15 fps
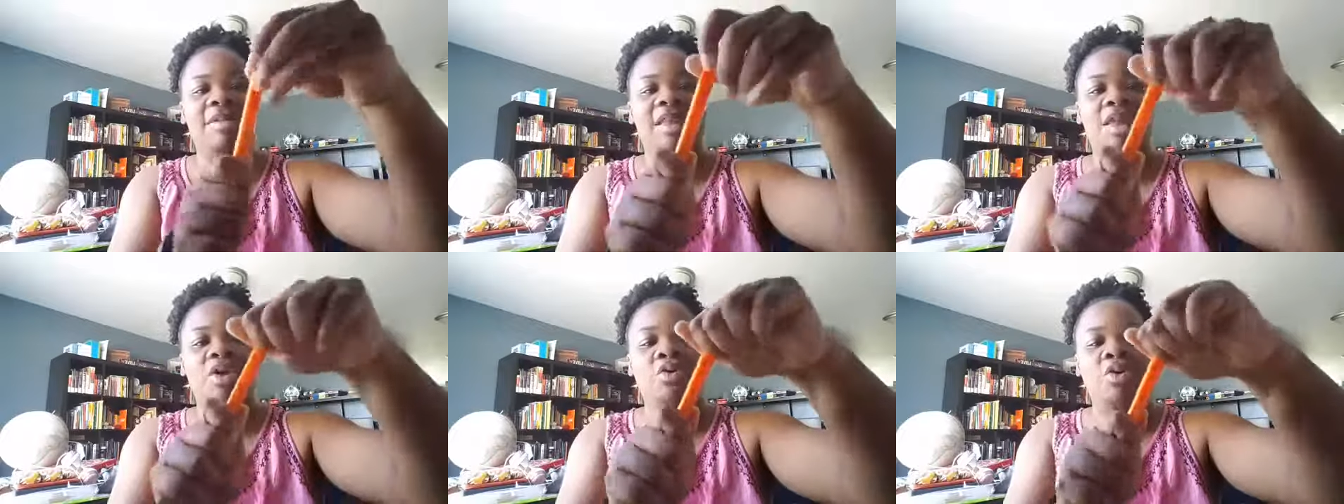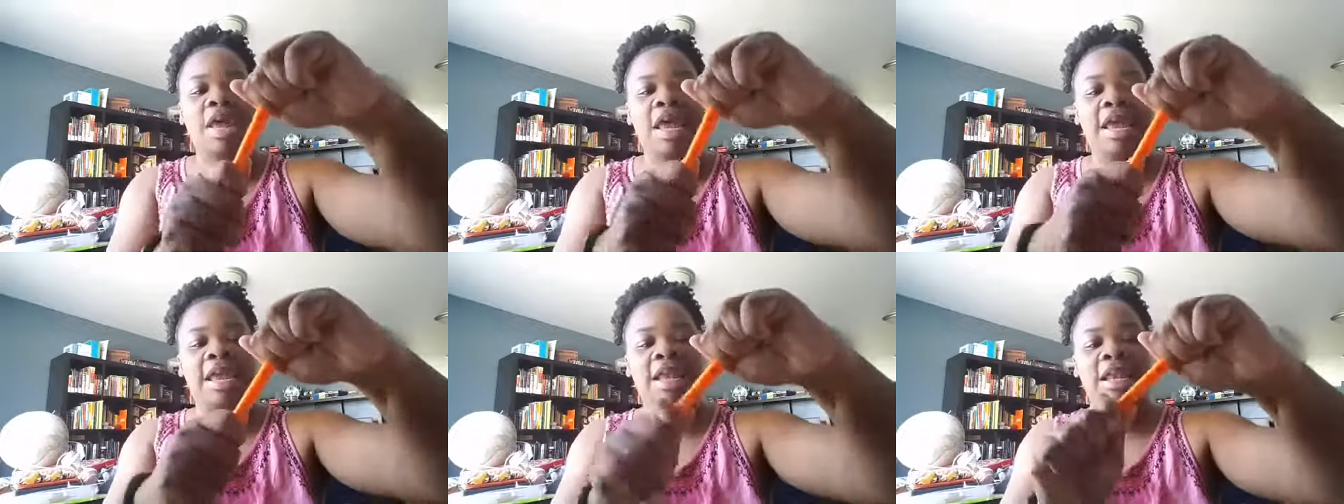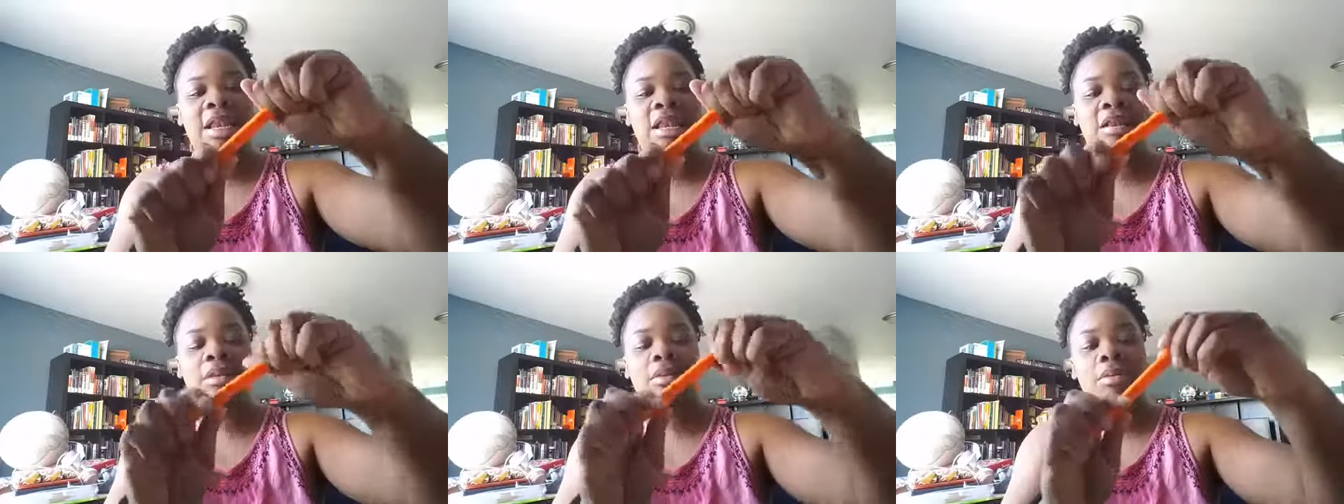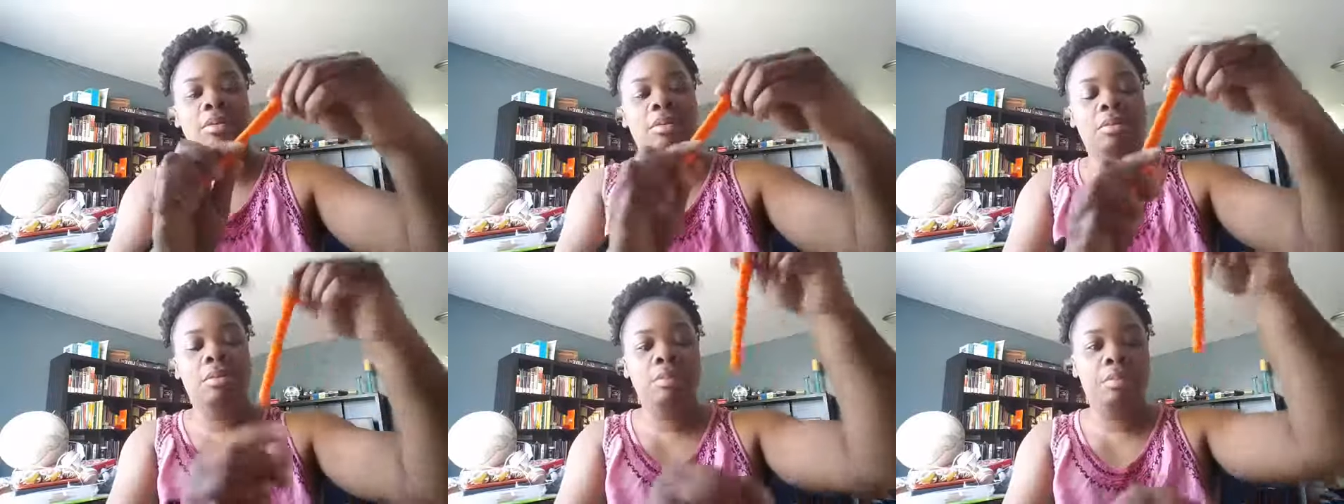you can
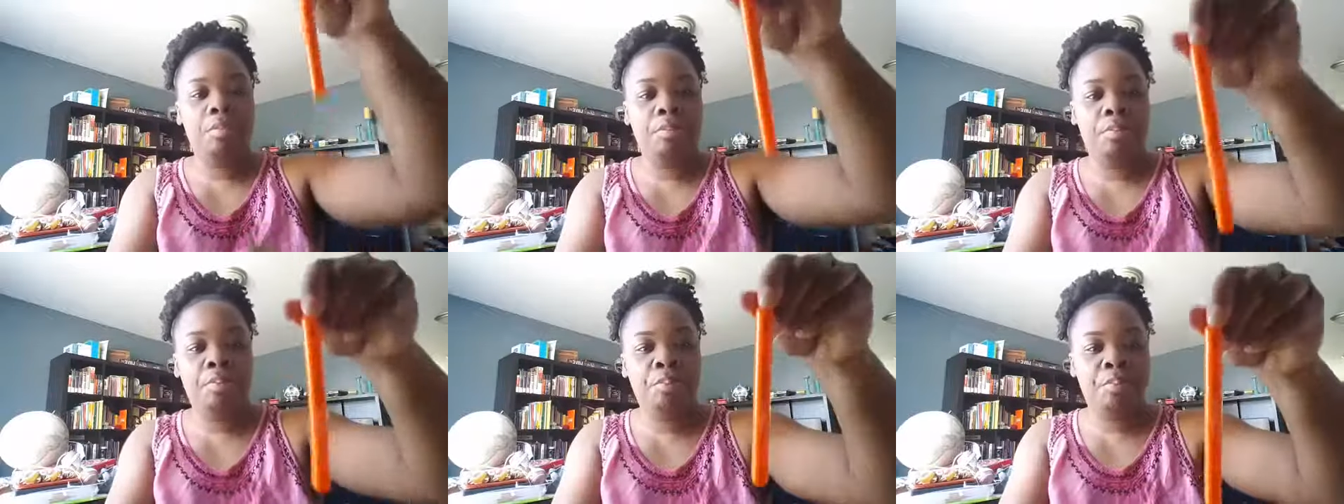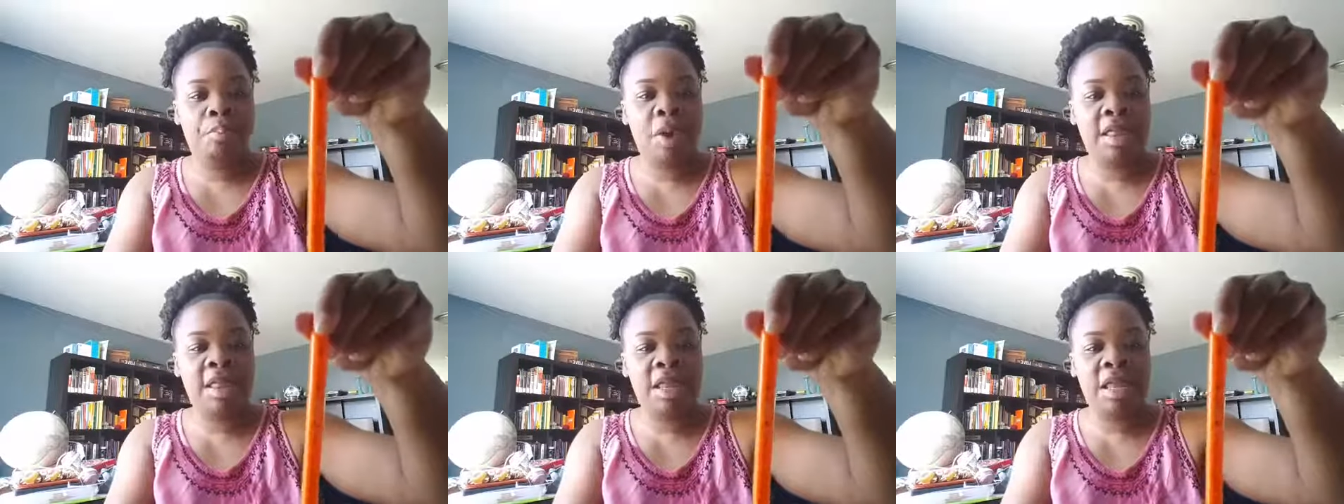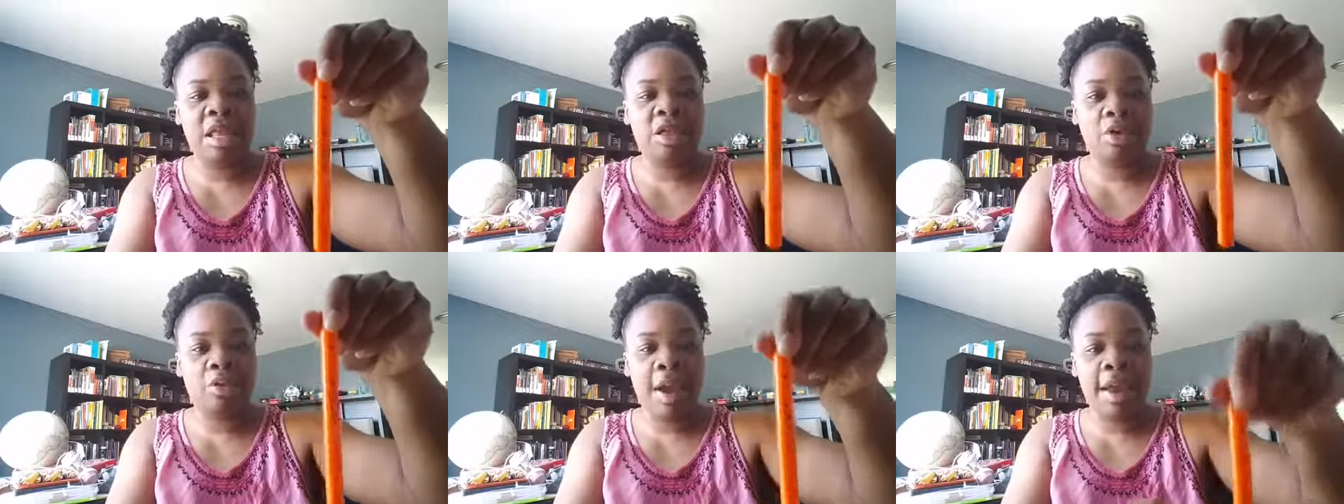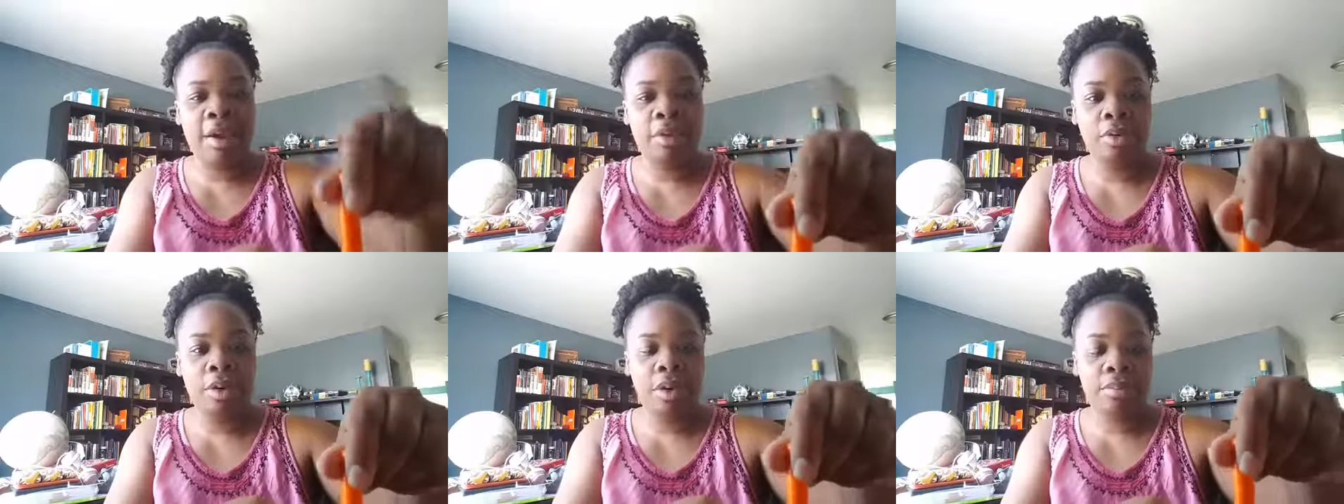press into the
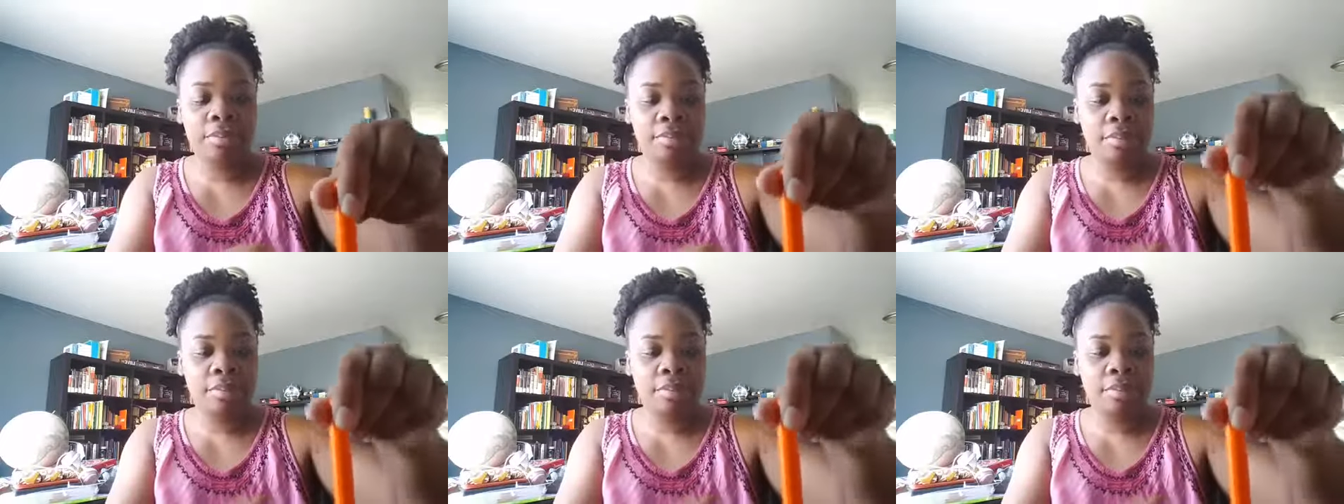ground